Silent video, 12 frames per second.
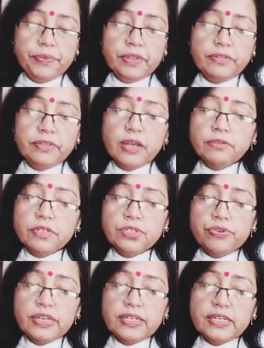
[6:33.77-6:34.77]
Now the
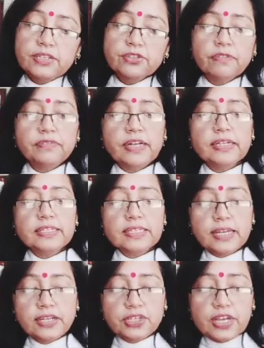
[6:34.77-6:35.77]
sweetness of that
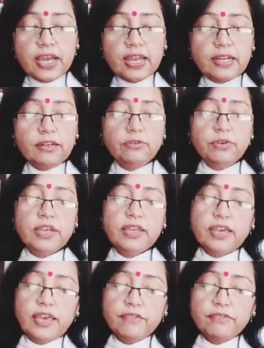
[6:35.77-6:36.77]
sick child
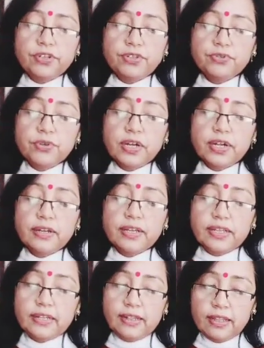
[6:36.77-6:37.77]
looking ever to her
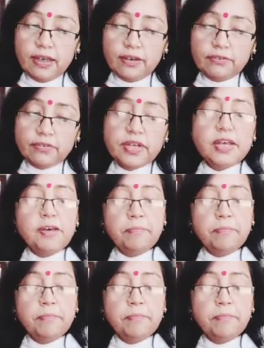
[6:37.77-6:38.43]
in love,